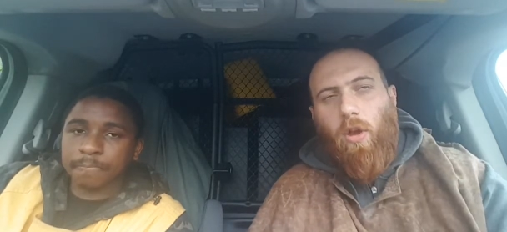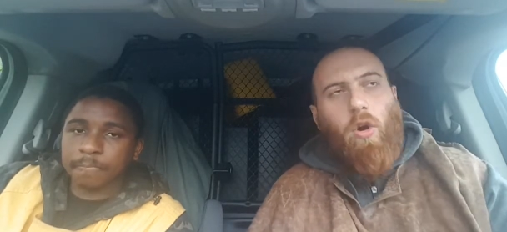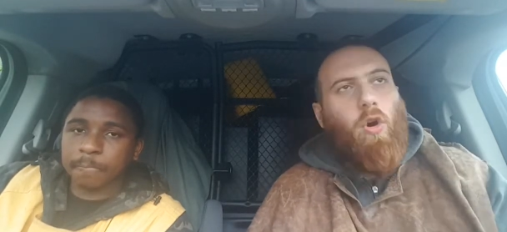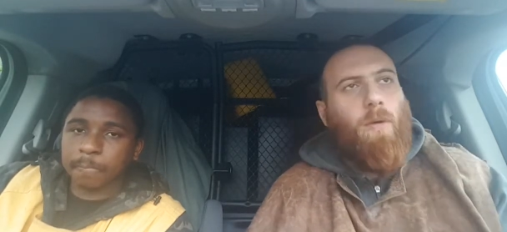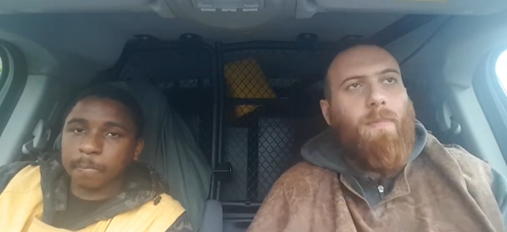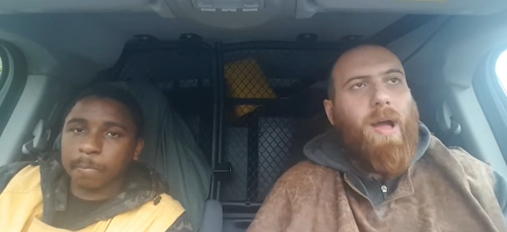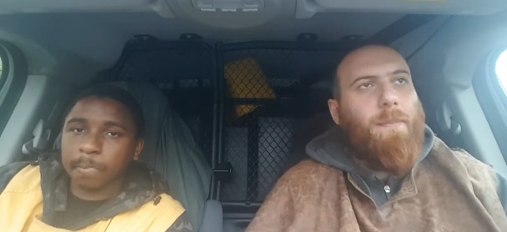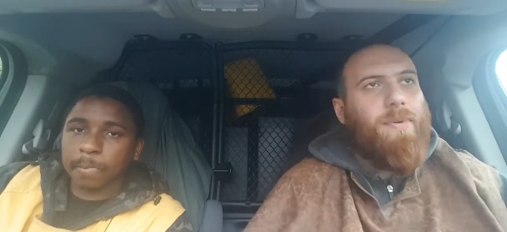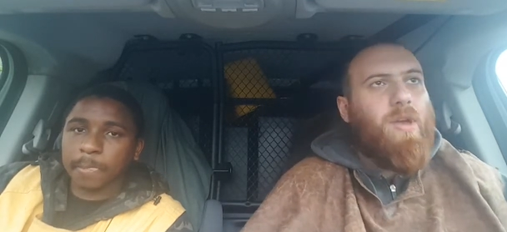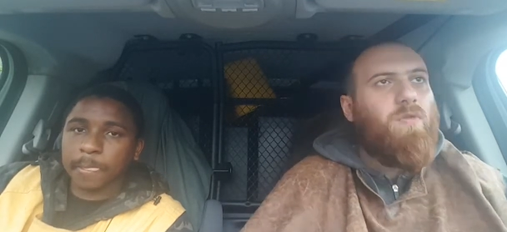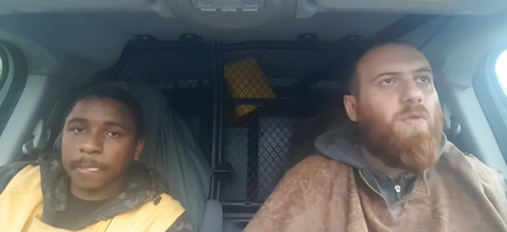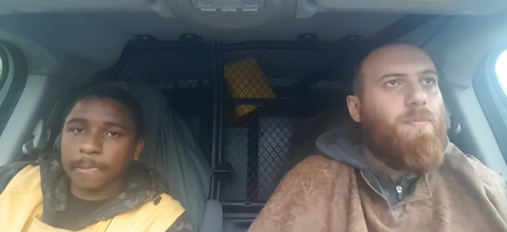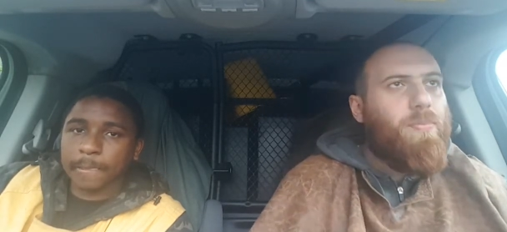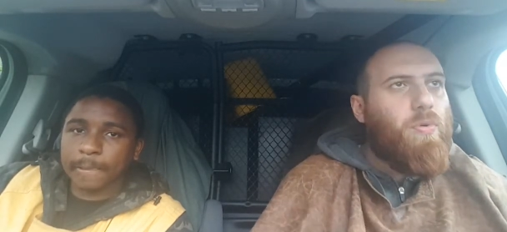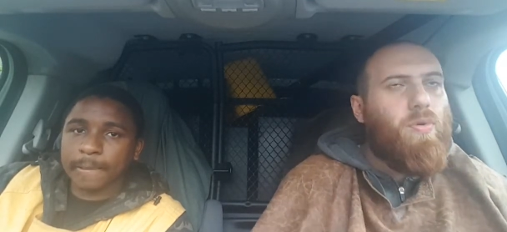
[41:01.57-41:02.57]
Speaker 1: or it might be a
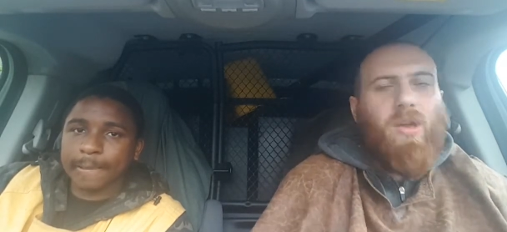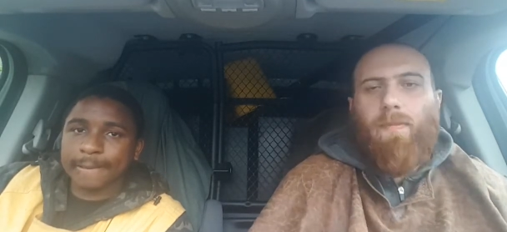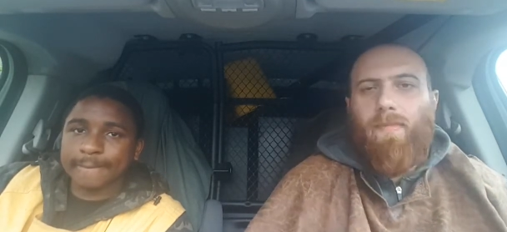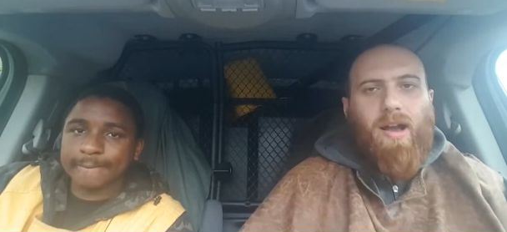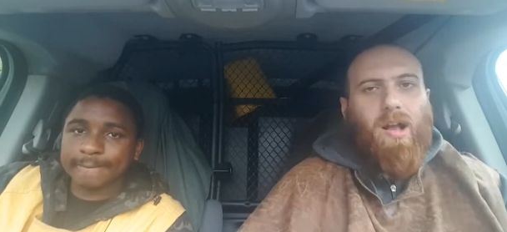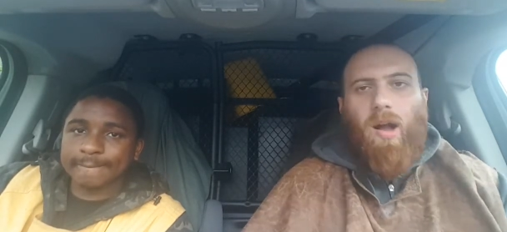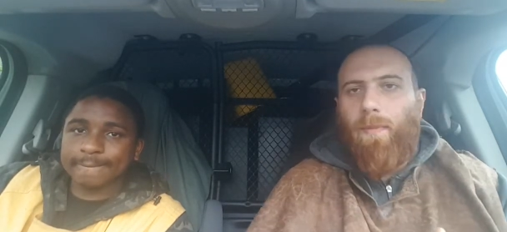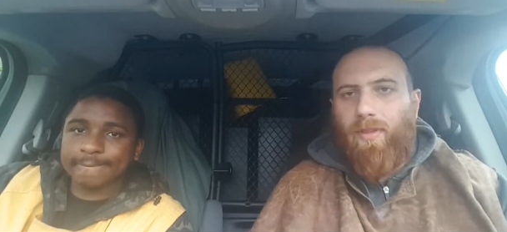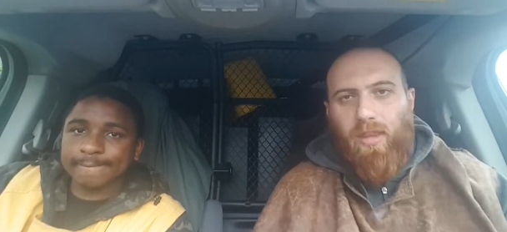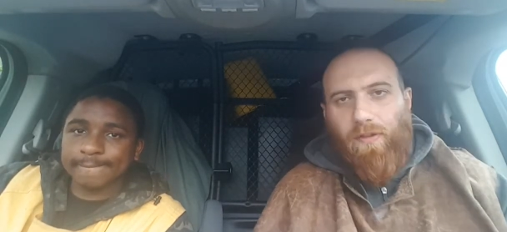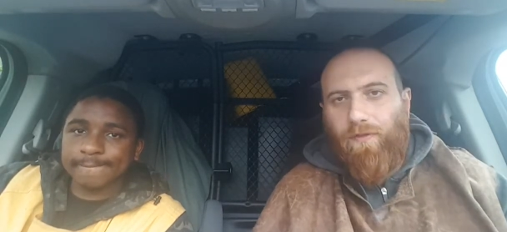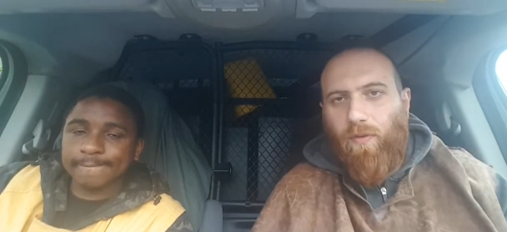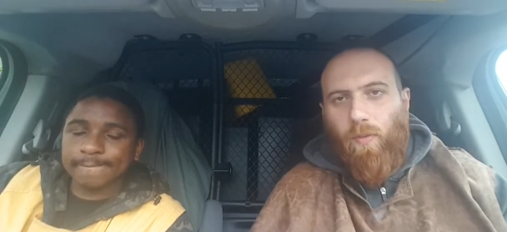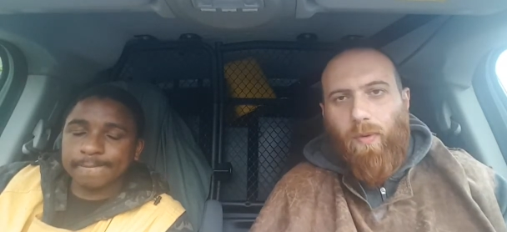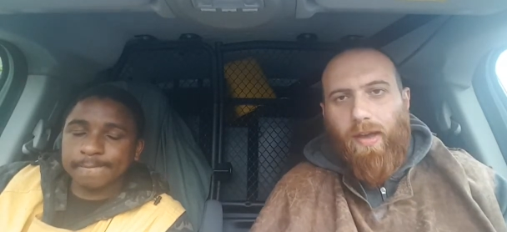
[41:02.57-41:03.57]
rebuke. It might come a
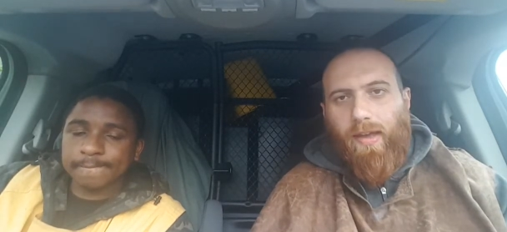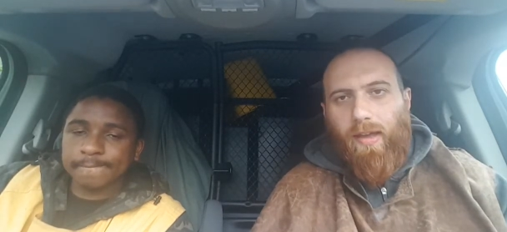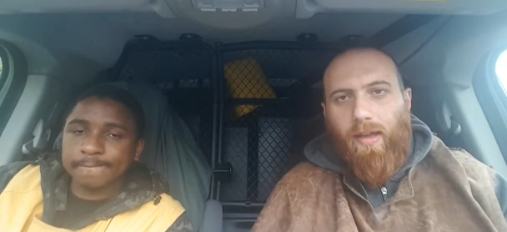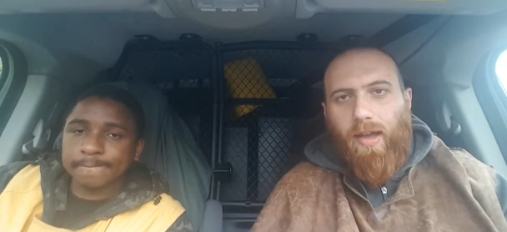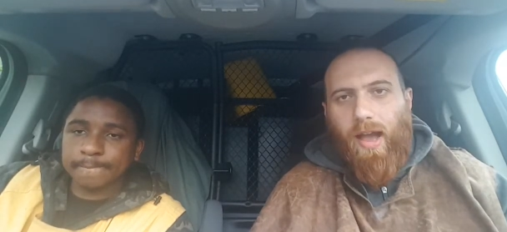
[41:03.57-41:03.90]
different way,